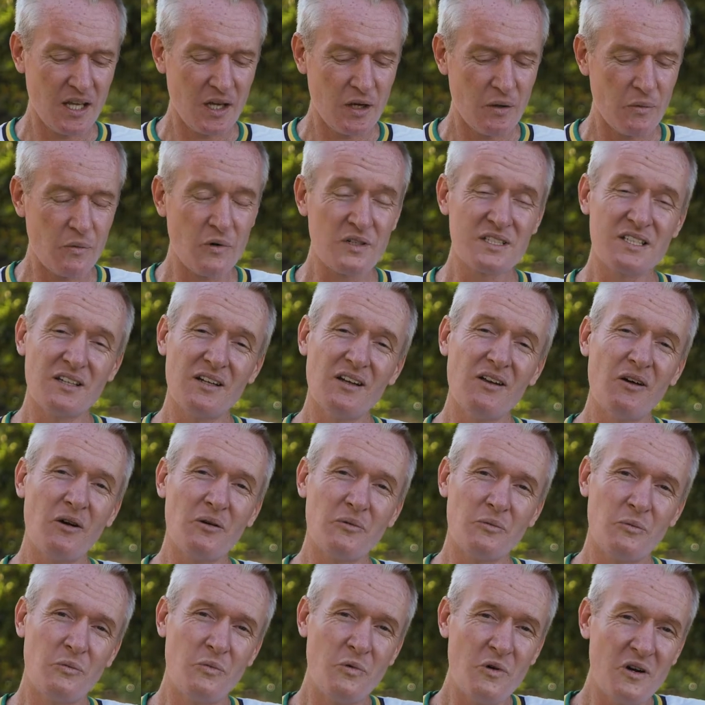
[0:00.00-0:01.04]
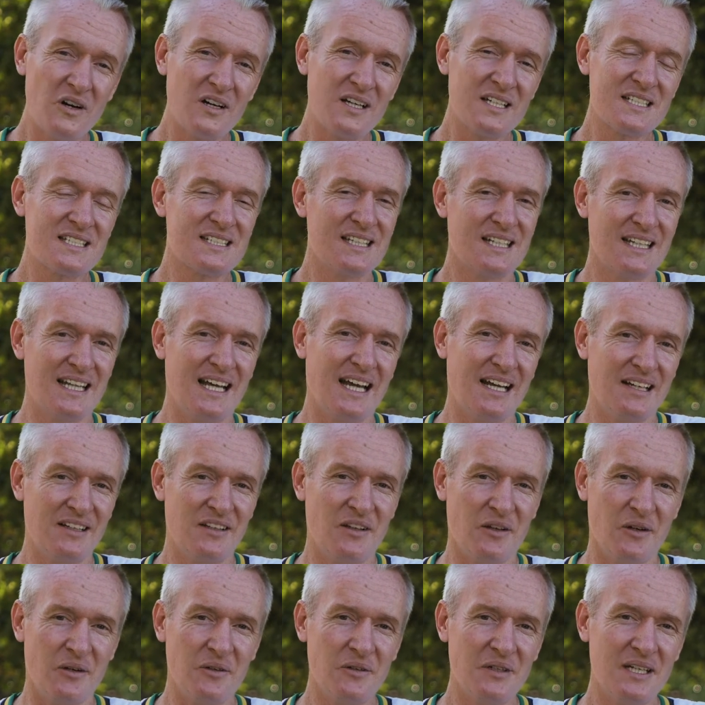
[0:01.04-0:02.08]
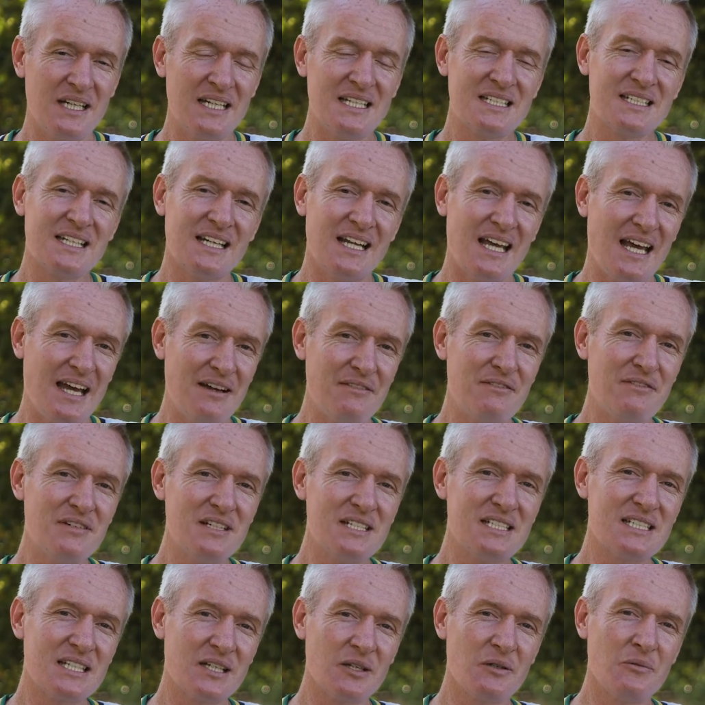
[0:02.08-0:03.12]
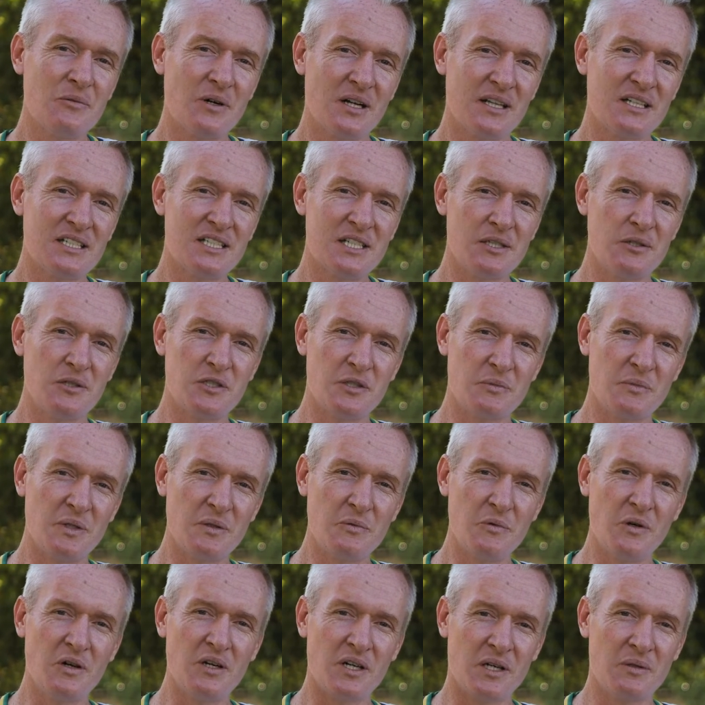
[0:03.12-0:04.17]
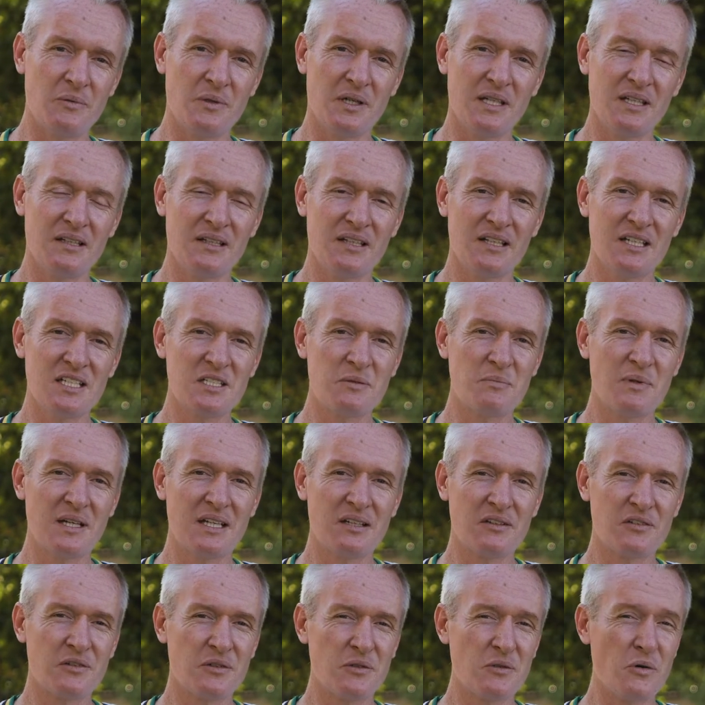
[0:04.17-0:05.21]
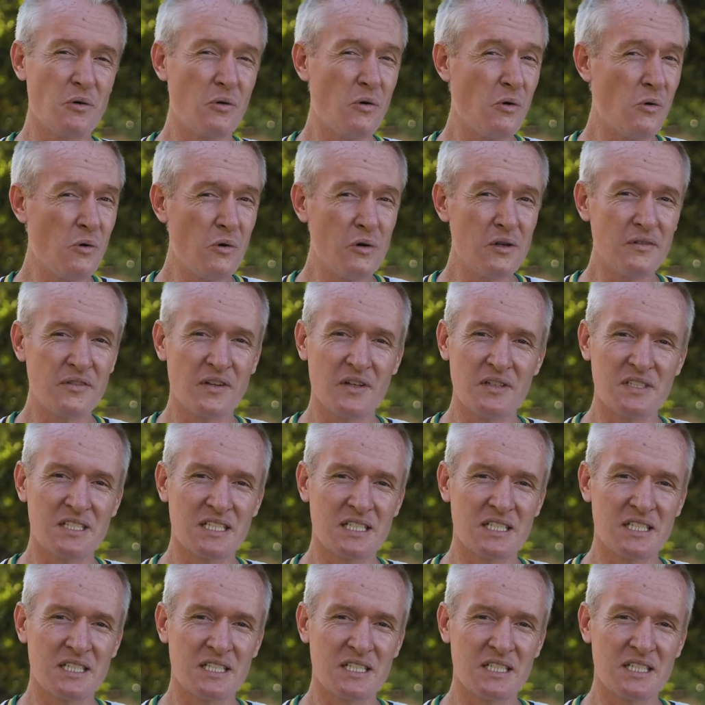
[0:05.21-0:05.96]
What's a lot worse than that though, is that every single one of the children we work with has been through all of those